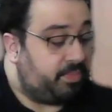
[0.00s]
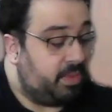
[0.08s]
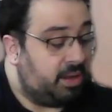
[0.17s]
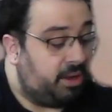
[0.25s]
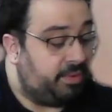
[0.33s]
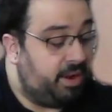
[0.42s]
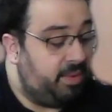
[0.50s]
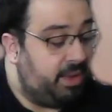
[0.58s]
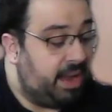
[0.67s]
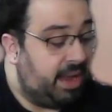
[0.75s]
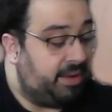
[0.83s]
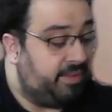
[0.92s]
Alright, we
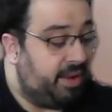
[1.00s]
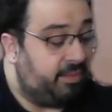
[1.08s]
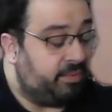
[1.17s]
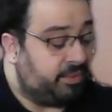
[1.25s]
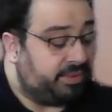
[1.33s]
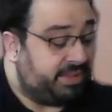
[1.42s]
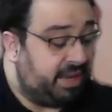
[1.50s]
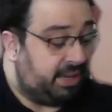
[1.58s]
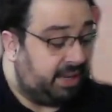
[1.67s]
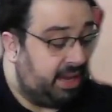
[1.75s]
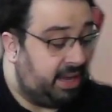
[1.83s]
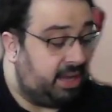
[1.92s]
have a
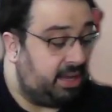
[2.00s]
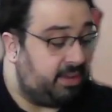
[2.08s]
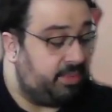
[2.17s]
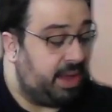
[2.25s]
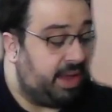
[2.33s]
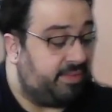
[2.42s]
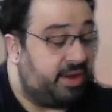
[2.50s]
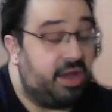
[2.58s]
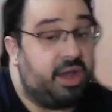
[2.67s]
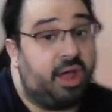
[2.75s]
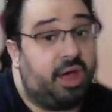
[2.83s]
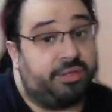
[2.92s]
Rosalia. We have
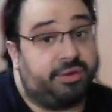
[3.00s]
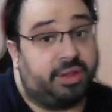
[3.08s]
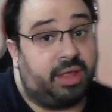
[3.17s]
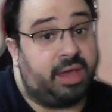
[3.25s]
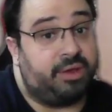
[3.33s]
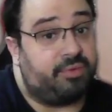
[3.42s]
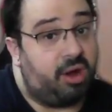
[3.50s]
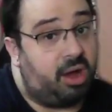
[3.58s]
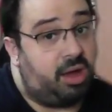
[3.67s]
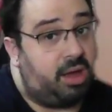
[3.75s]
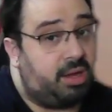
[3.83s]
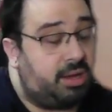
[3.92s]
another
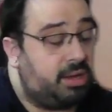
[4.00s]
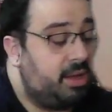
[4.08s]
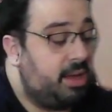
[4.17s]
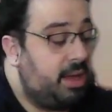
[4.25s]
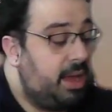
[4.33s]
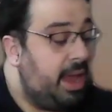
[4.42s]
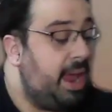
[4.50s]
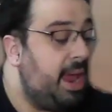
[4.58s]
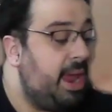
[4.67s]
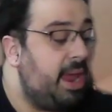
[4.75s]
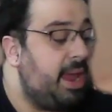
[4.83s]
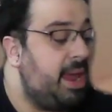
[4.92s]
Lycanroc.
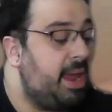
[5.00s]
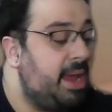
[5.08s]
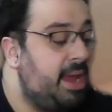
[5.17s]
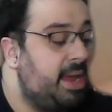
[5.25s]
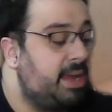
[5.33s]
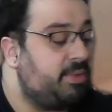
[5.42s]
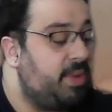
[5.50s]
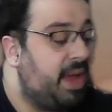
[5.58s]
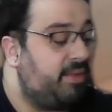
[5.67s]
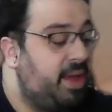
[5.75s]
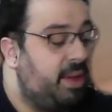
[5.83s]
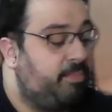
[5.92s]
And we
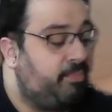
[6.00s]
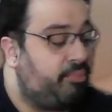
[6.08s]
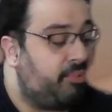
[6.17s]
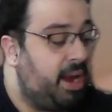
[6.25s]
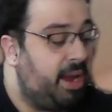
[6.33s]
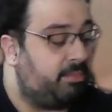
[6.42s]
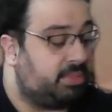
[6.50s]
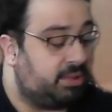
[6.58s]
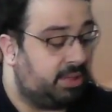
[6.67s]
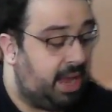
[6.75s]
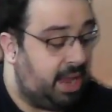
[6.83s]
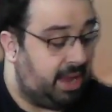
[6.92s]
have a
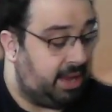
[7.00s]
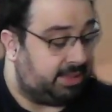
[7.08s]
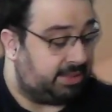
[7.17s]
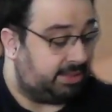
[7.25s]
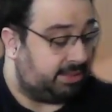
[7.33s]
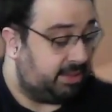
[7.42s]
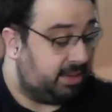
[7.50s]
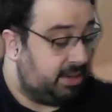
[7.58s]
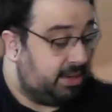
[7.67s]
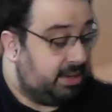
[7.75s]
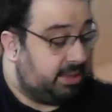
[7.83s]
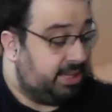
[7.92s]
Bramblegast.
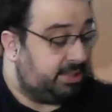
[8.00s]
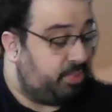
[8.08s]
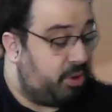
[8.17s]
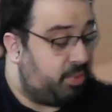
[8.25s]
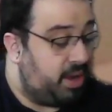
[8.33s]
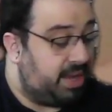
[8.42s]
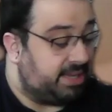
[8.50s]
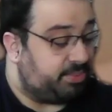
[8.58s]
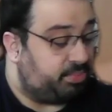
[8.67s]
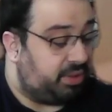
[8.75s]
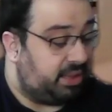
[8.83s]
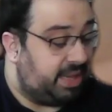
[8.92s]
This Pokemon gets
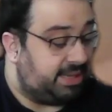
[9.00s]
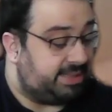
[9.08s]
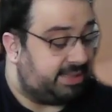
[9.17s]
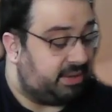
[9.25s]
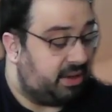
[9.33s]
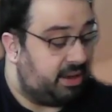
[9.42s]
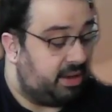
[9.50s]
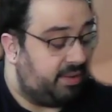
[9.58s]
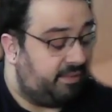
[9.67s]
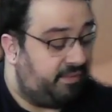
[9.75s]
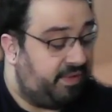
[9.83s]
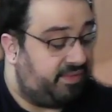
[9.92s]
plus
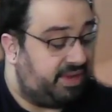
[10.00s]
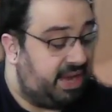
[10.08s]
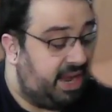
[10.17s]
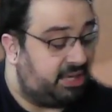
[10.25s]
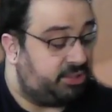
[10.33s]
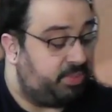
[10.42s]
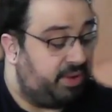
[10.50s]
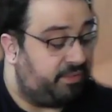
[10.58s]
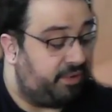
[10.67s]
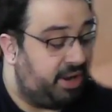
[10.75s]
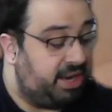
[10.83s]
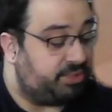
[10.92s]
50 HP
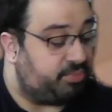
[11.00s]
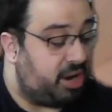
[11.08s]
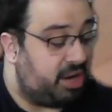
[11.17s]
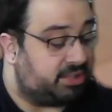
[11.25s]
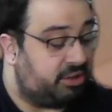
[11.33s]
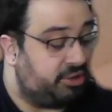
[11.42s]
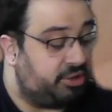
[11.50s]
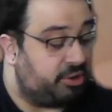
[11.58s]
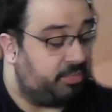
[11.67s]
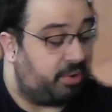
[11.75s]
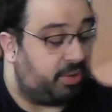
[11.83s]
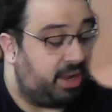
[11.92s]
for each prize card your
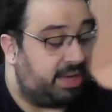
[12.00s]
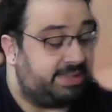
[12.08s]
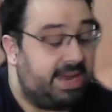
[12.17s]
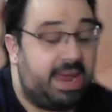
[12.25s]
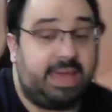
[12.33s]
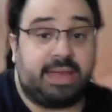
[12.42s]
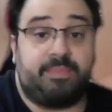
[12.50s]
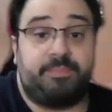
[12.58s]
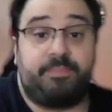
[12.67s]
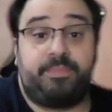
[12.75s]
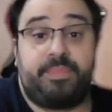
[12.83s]
opponent has taken.